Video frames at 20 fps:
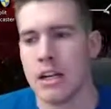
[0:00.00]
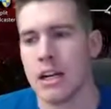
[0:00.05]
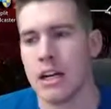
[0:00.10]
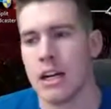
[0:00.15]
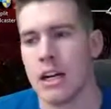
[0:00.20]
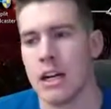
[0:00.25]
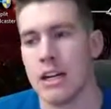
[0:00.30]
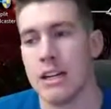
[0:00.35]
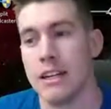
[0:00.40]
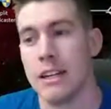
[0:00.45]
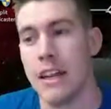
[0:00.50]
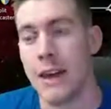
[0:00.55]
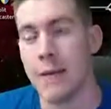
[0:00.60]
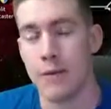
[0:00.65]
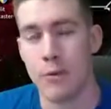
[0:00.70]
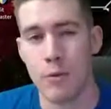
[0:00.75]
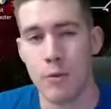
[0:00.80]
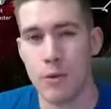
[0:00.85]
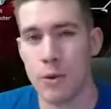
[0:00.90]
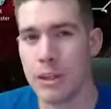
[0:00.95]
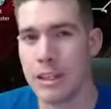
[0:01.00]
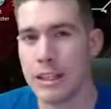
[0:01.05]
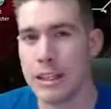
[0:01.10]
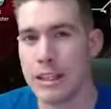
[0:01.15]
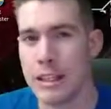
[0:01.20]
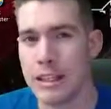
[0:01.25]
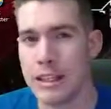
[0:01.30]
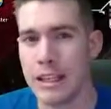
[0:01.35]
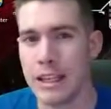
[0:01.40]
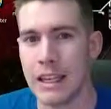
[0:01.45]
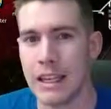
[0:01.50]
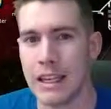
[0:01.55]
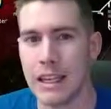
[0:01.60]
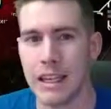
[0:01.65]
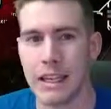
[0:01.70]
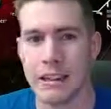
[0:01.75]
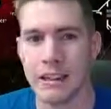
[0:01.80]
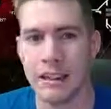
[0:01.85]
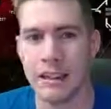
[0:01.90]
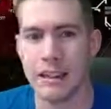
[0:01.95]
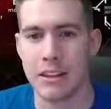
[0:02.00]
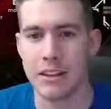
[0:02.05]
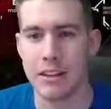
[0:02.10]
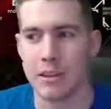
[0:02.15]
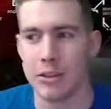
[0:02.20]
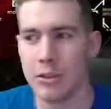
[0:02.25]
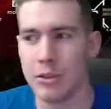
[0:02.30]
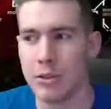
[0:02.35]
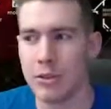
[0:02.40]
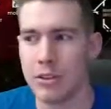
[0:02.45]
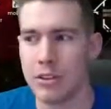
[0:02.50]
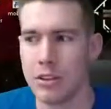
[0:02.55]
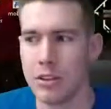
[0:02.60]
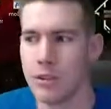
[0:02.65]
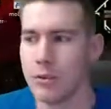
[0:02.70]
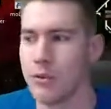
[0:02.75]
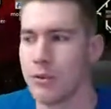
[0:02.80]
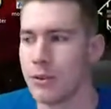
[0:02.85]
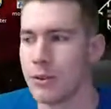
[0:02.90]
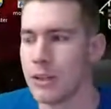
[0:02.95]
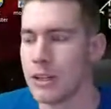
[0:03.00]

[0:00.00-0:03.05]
Never really did get anything conclusive